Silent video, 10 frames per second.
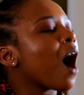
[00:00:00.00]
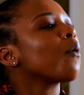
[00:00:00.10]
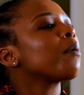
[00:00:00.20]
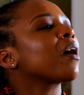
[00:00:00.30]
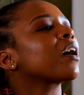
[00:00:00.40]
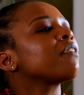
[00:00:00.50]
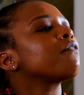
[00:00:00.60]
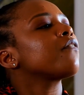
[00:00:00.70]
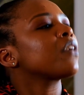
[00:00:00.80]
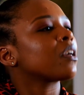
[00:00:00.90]
how am I going
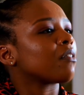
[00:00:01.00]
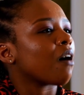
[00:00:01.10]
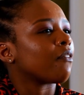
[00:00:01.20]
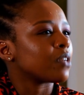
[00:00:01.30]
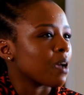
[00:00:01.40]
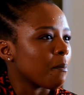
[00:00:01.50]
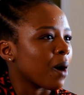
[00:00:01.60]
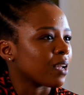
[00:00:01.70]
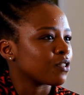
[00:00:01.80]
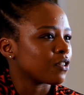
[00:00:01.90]
to feel after I
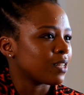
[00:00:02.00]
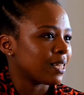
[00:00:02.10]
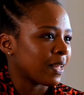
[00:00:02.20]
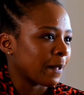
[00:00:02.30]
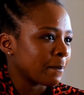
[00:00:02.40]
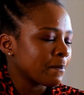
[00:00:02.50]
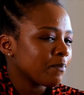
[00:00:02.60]
buy a certain thing.